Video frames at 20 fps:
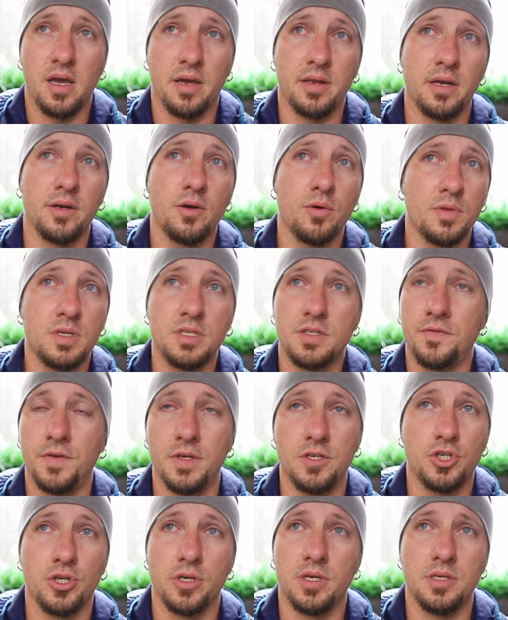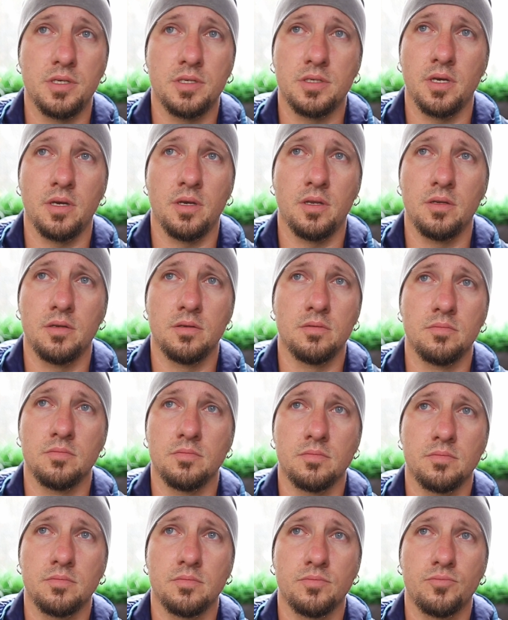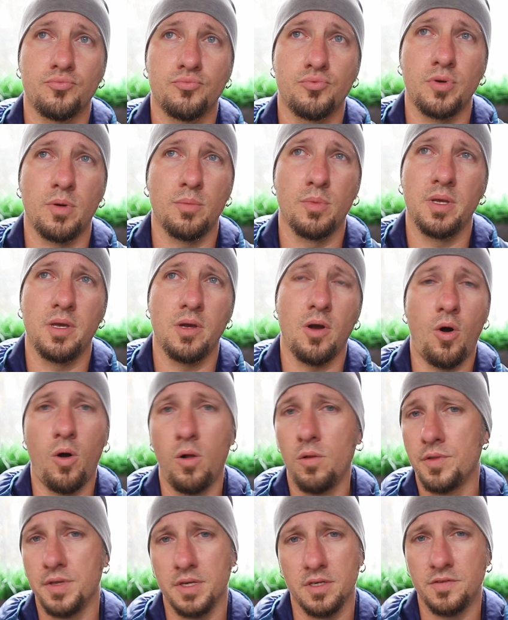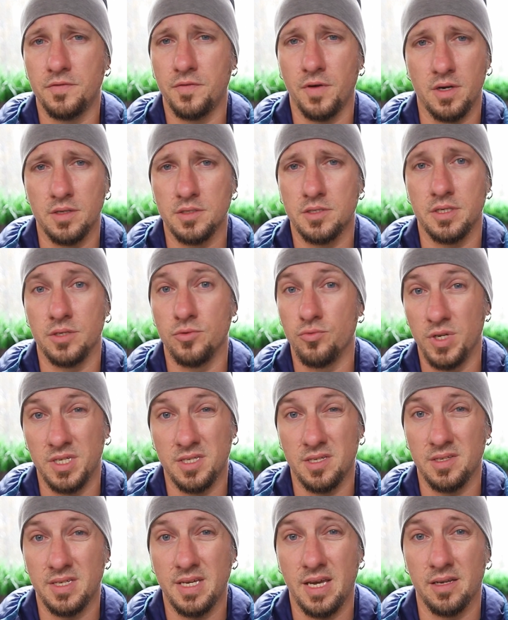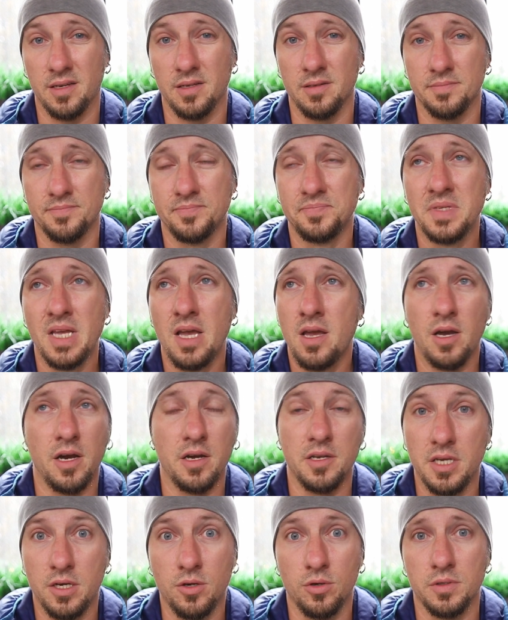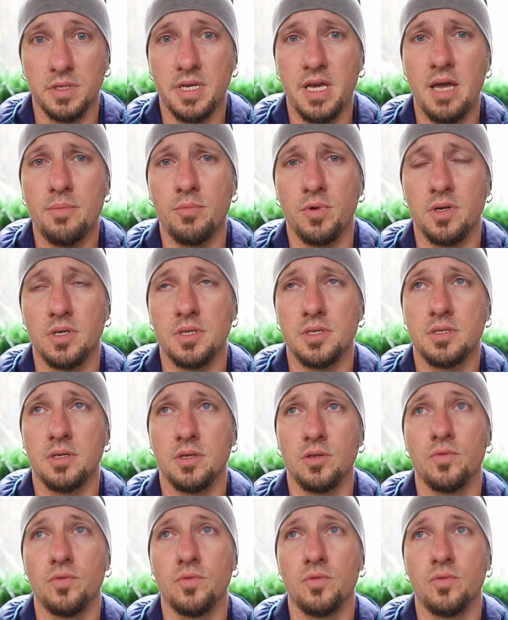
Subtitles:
And I know this feature is in probably all the advanced and recent Canon, Nikon cameras.